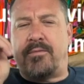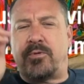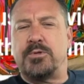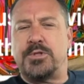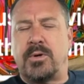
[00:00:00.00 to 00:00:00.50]

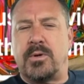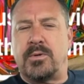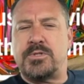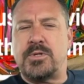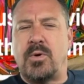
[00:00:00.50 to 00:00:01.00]
for sure.
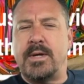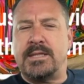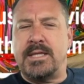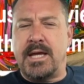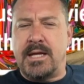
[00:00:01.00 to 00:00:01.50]
So
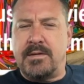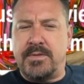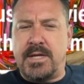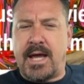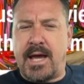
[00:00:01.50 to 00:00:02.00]
at the end of
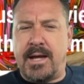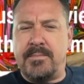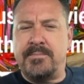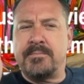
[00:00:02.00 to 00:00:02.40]
the day,